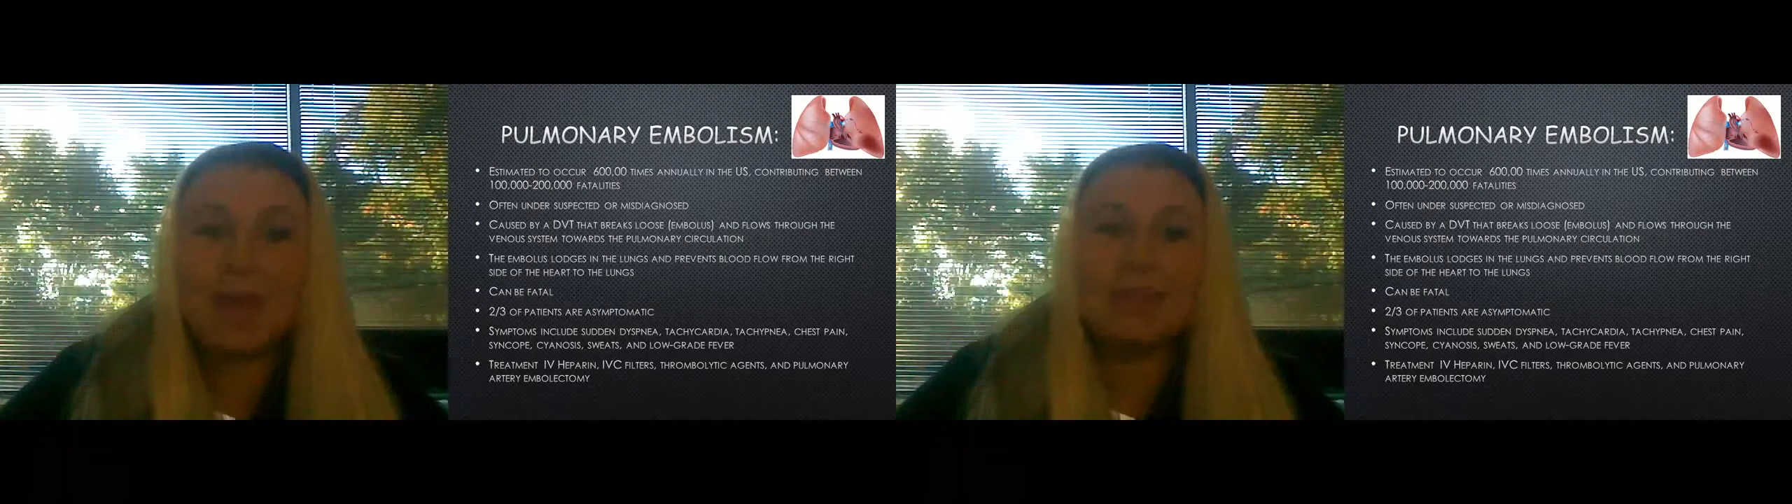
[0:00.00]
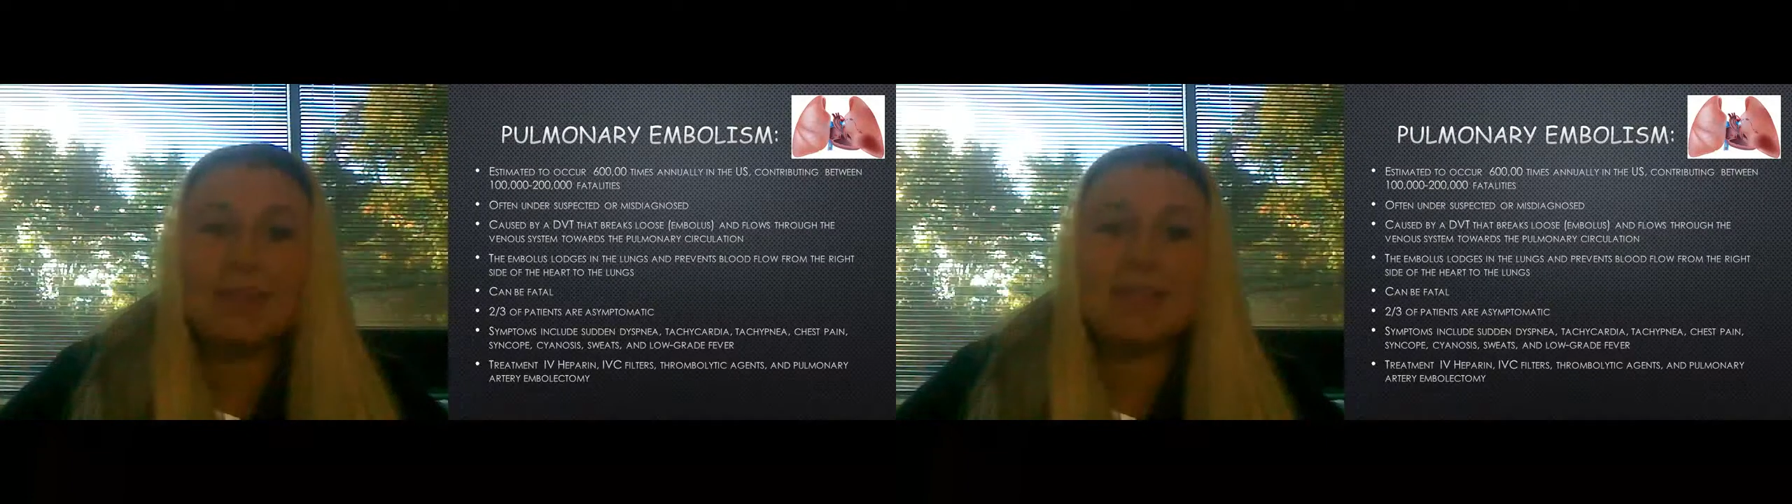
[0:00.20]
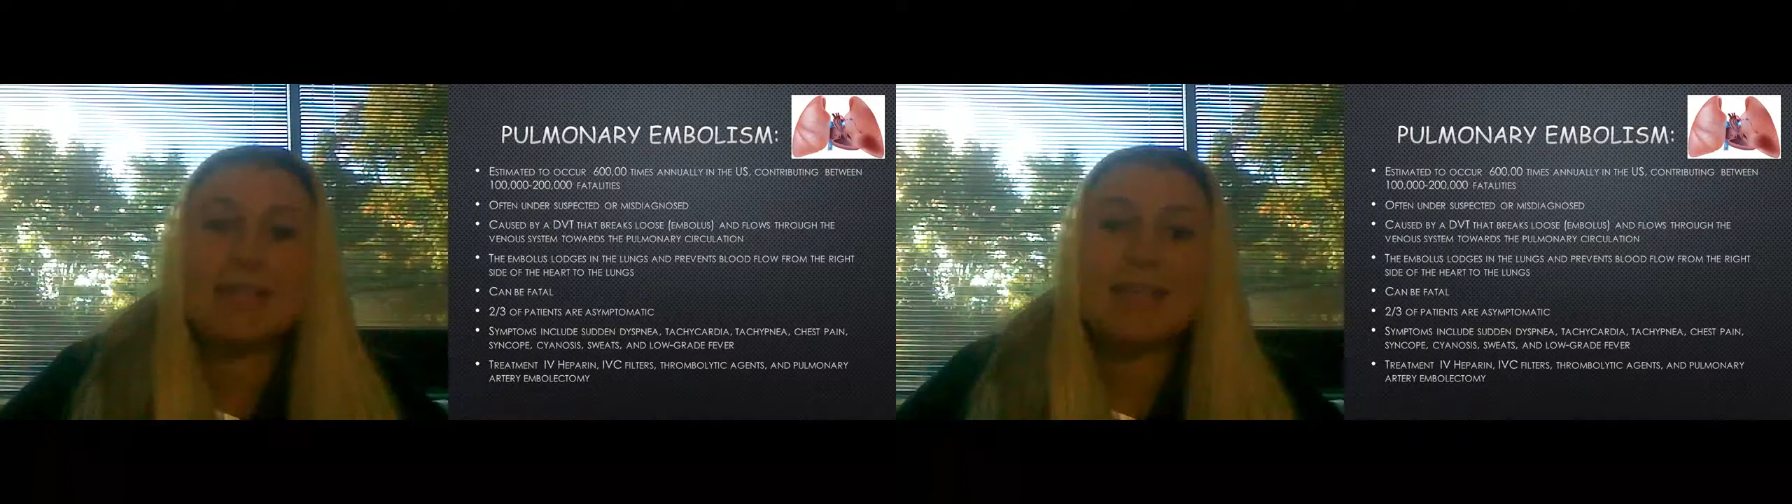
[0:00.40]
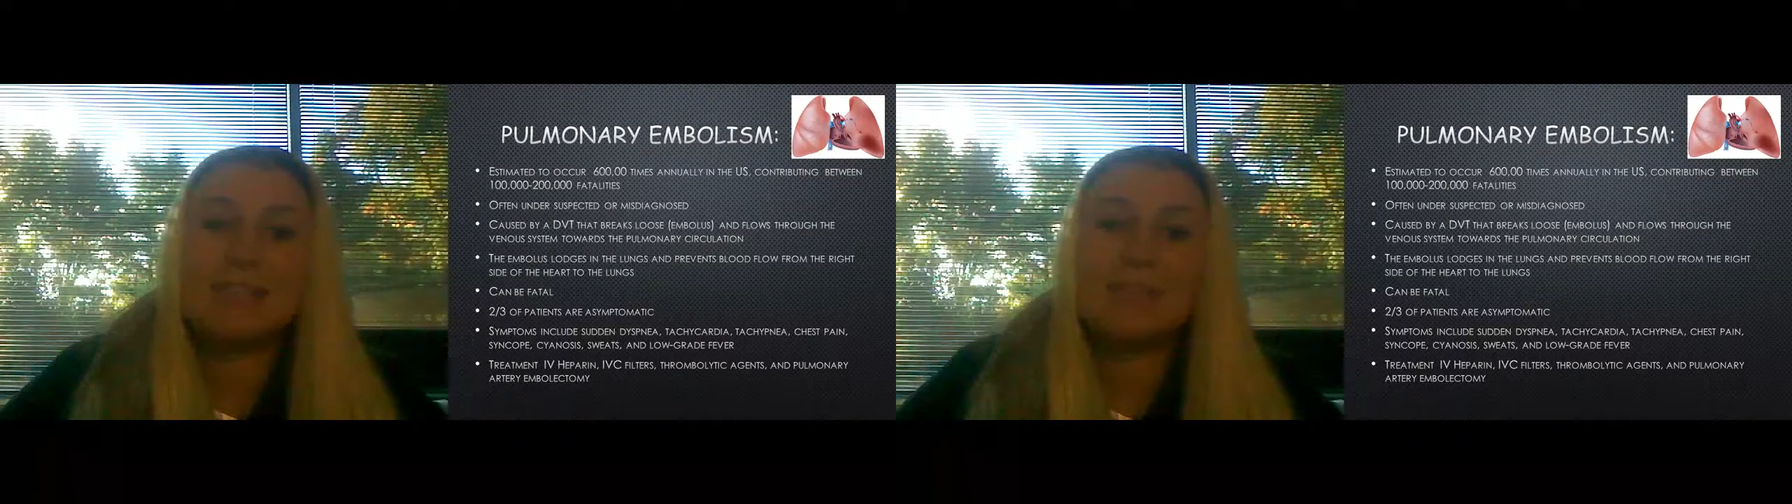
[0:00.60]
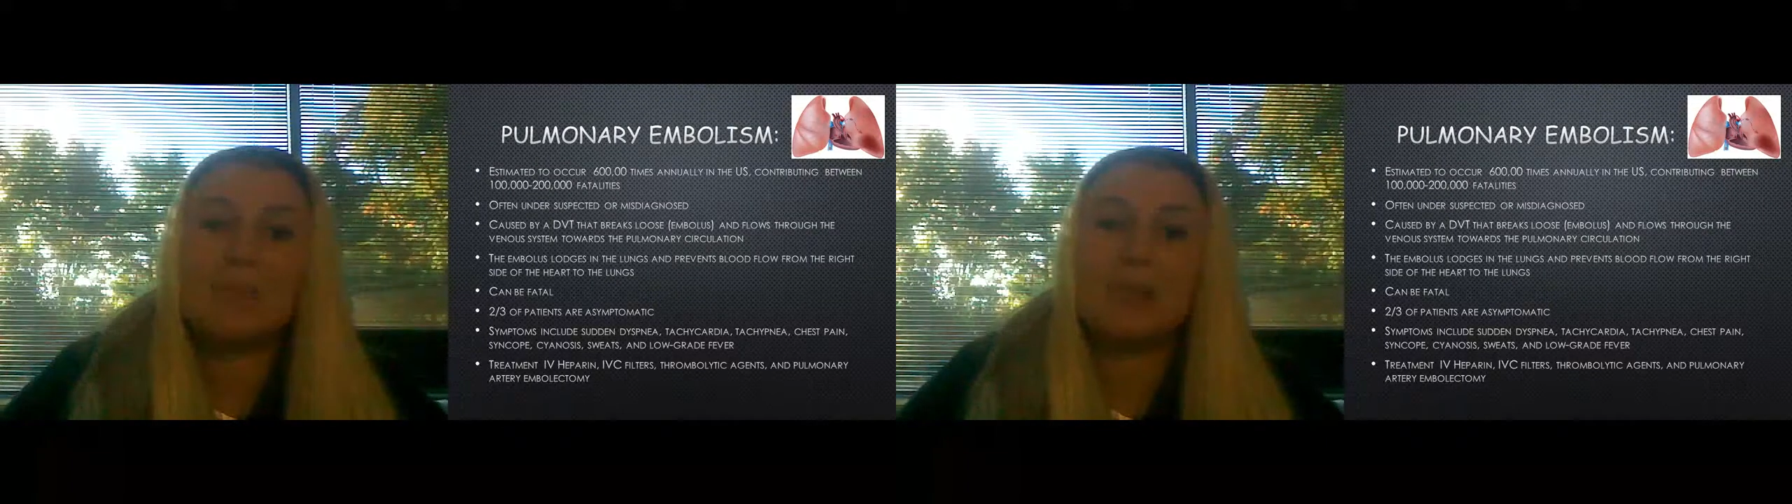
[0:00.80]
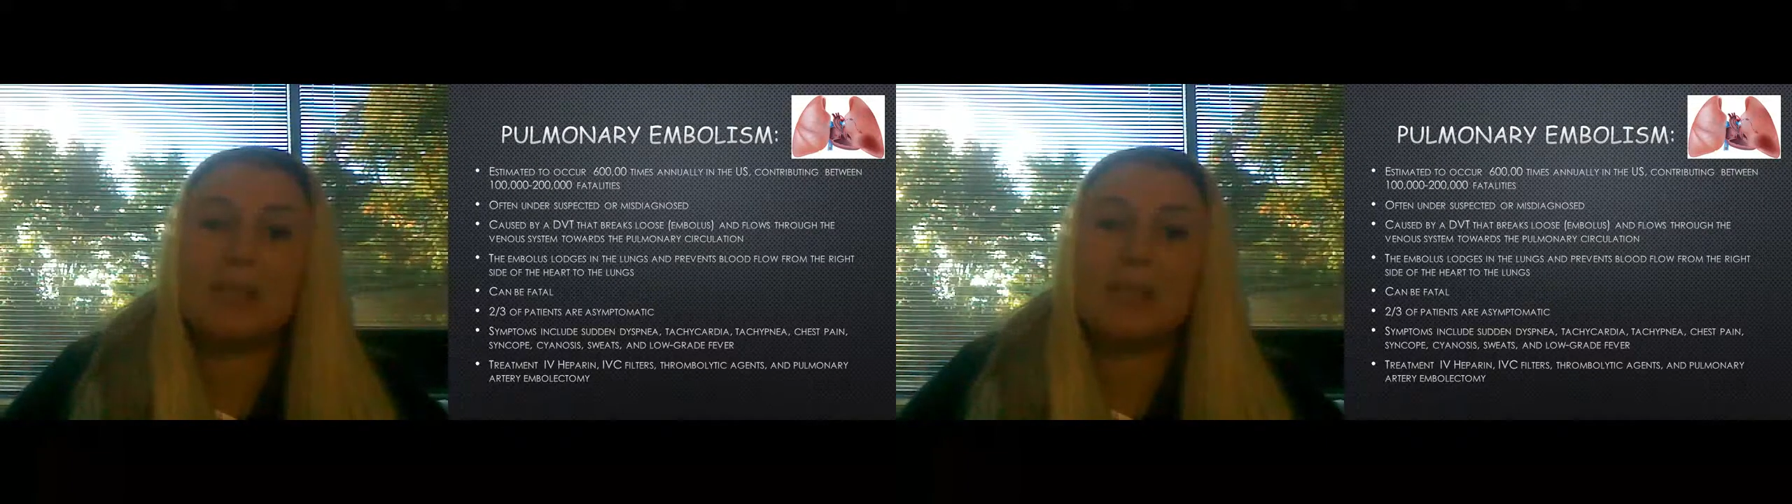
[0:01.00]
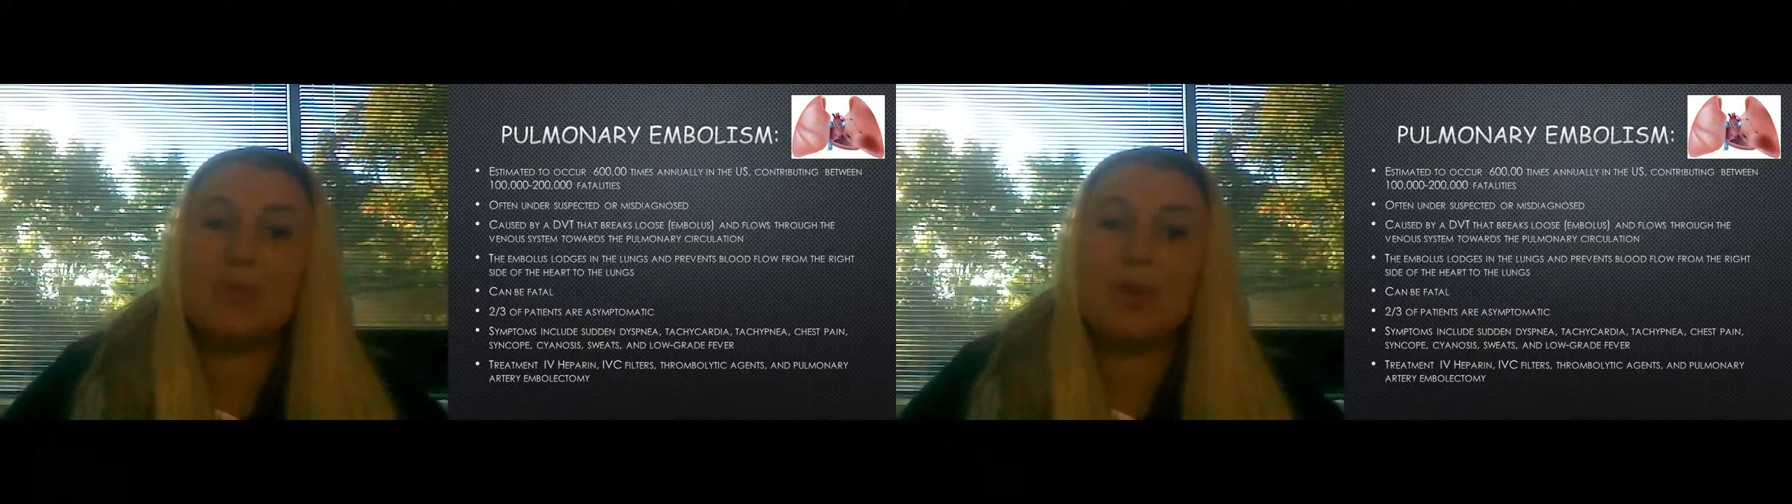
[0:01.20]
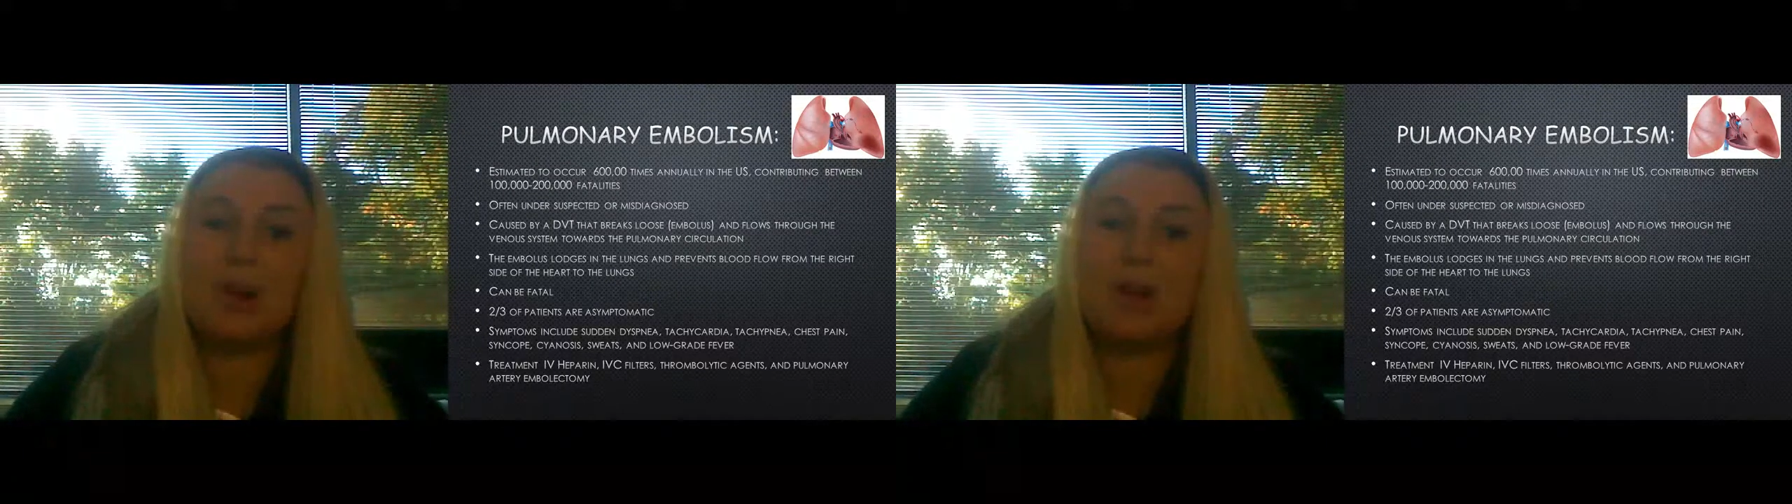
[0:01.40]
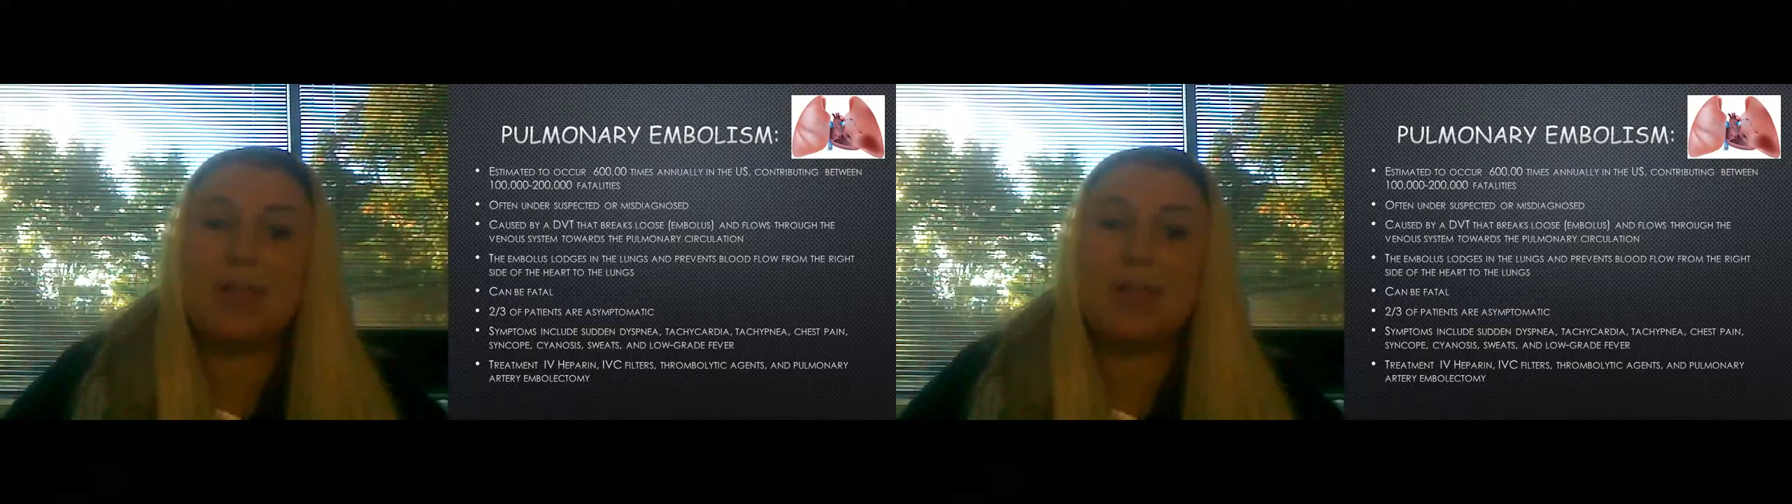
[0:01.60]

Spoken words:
This is estimated to occur